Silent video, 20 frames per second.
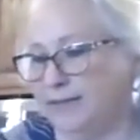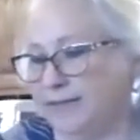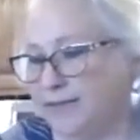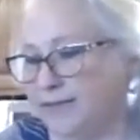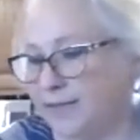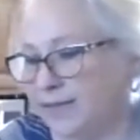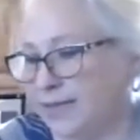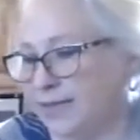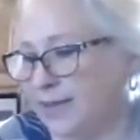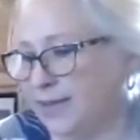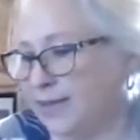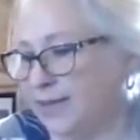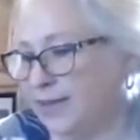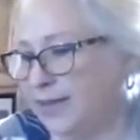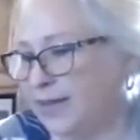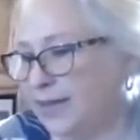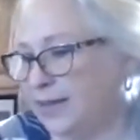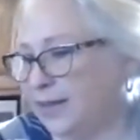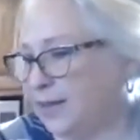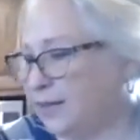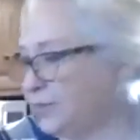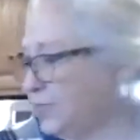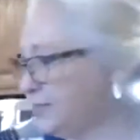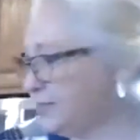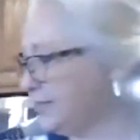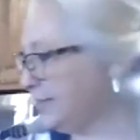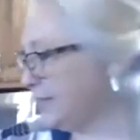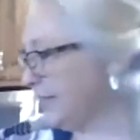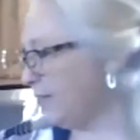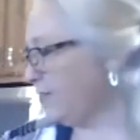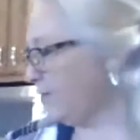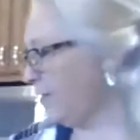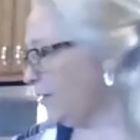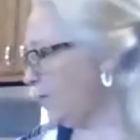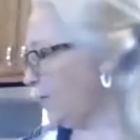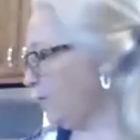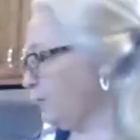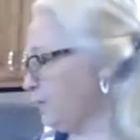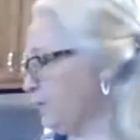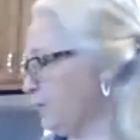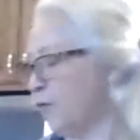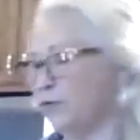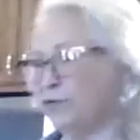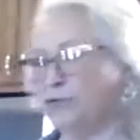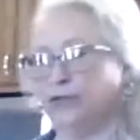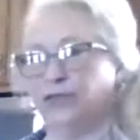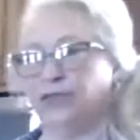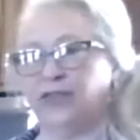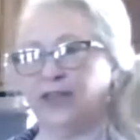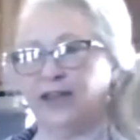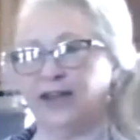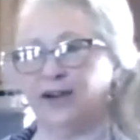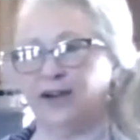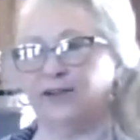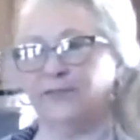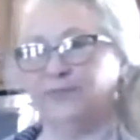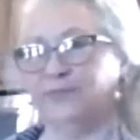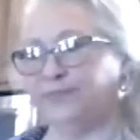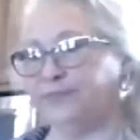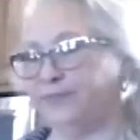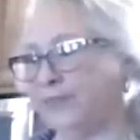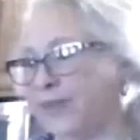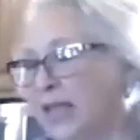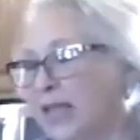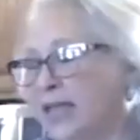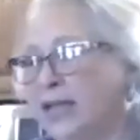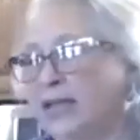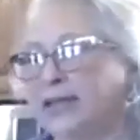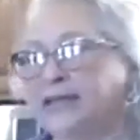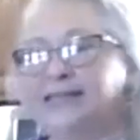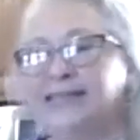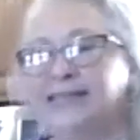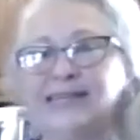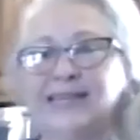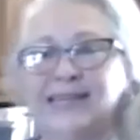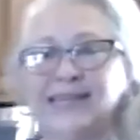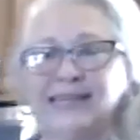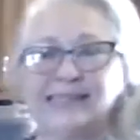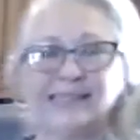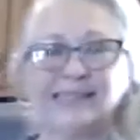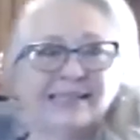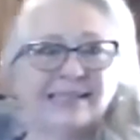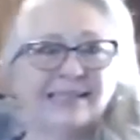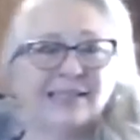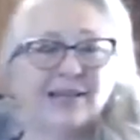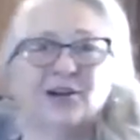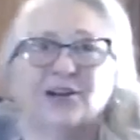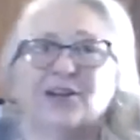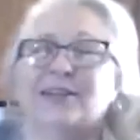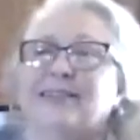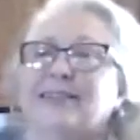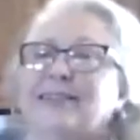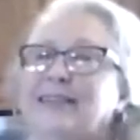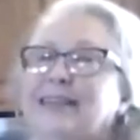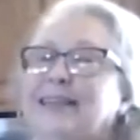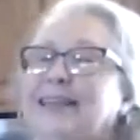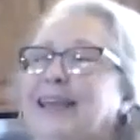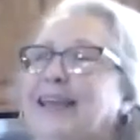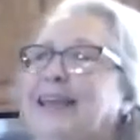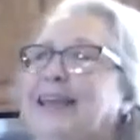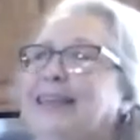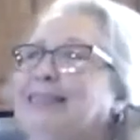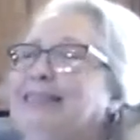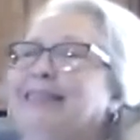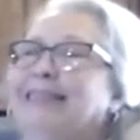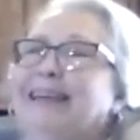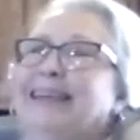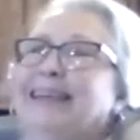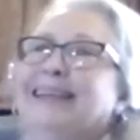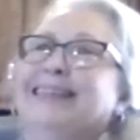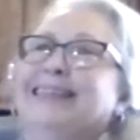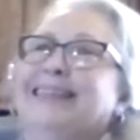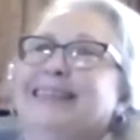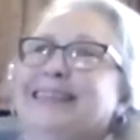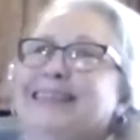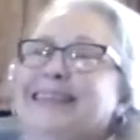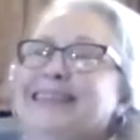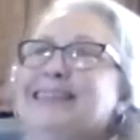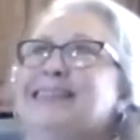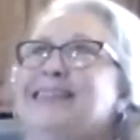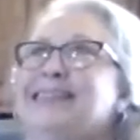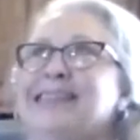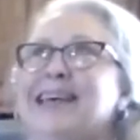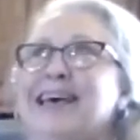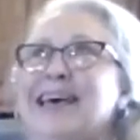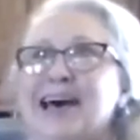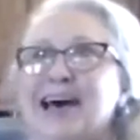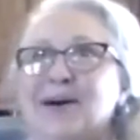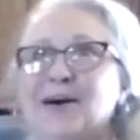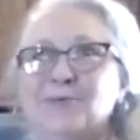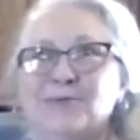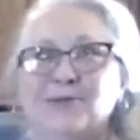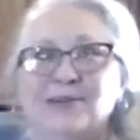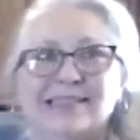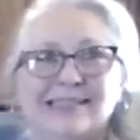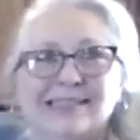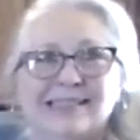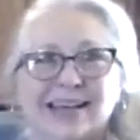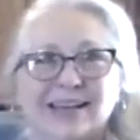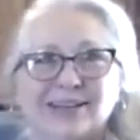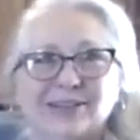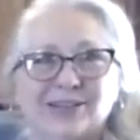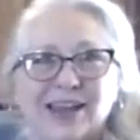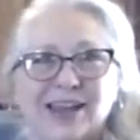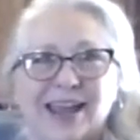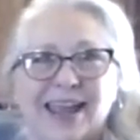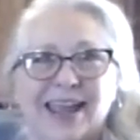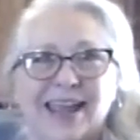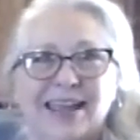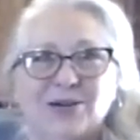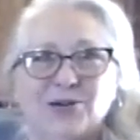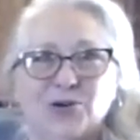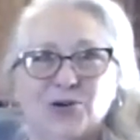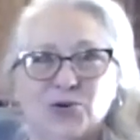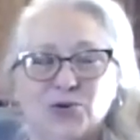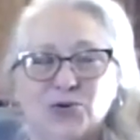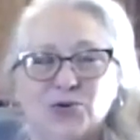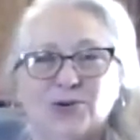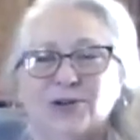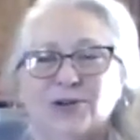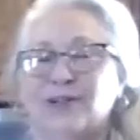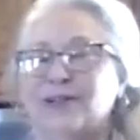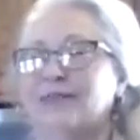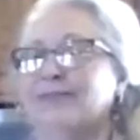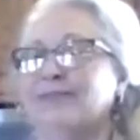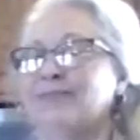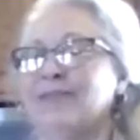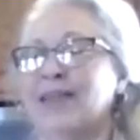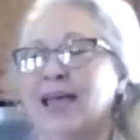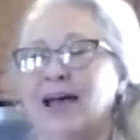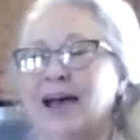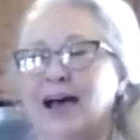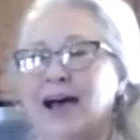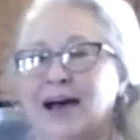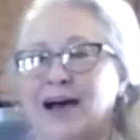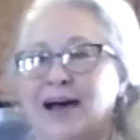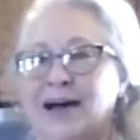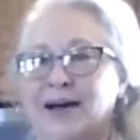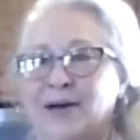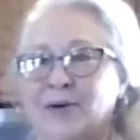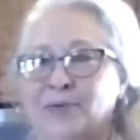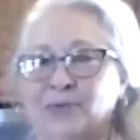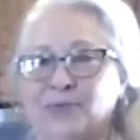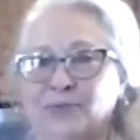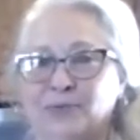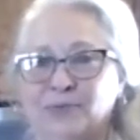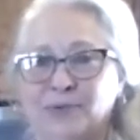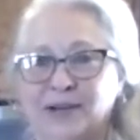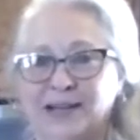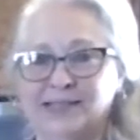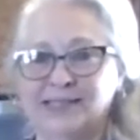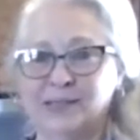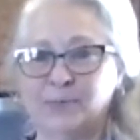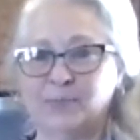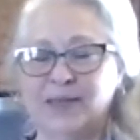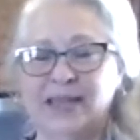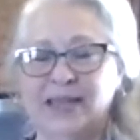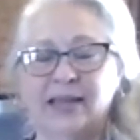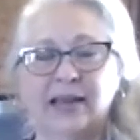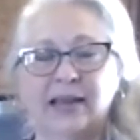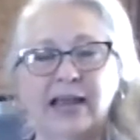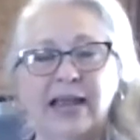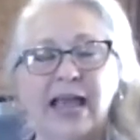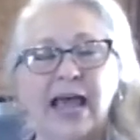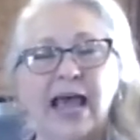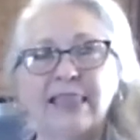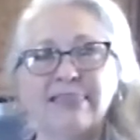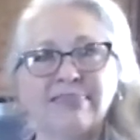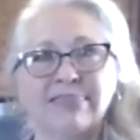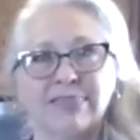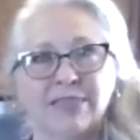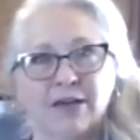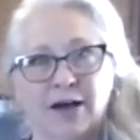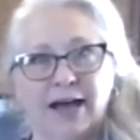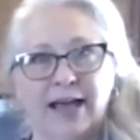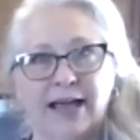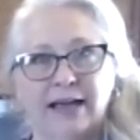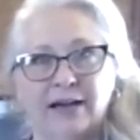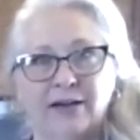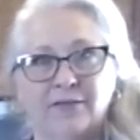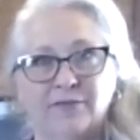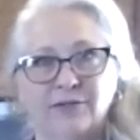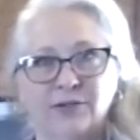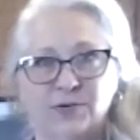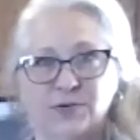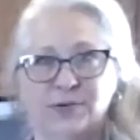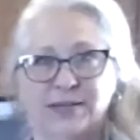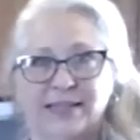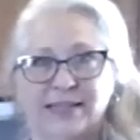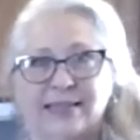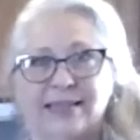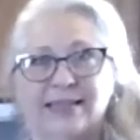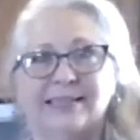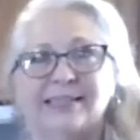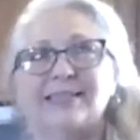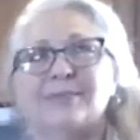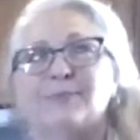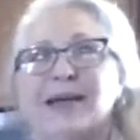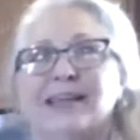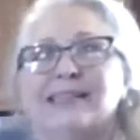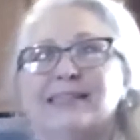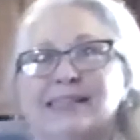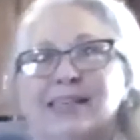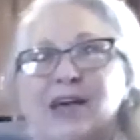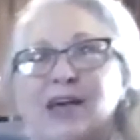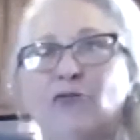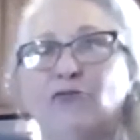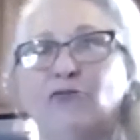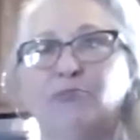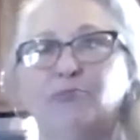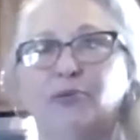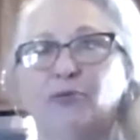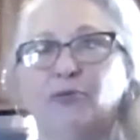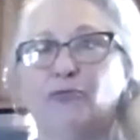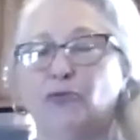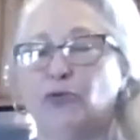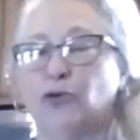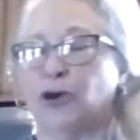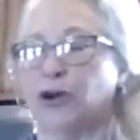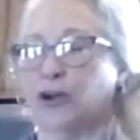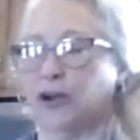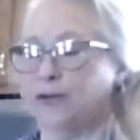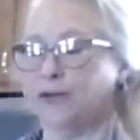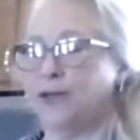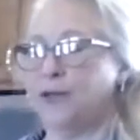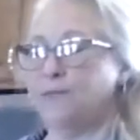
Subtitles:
I'll just set those over there. To get started today, this was such a cool recipe, and I hadn't thought of doing this myself before.